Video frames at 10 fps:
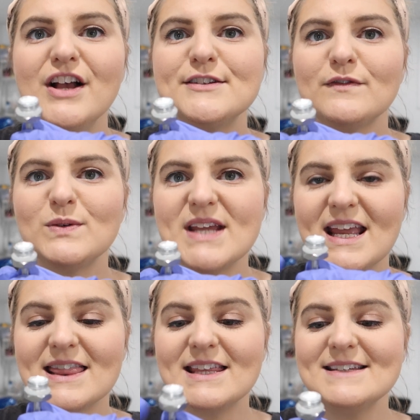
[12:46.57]
So if you
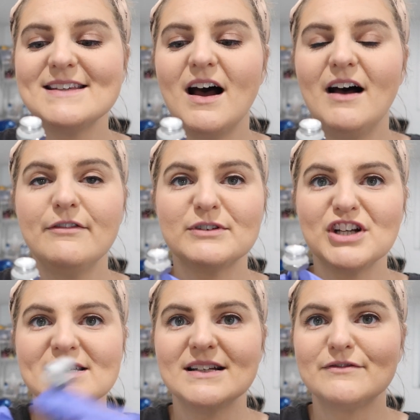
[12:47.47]
take this off, which
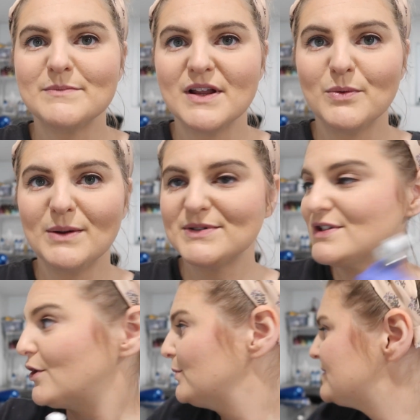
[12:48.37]
I did from the whipped
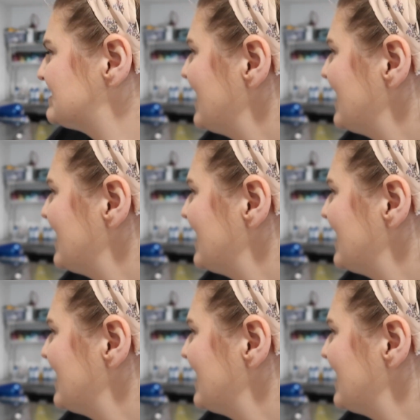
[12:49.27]
soaps,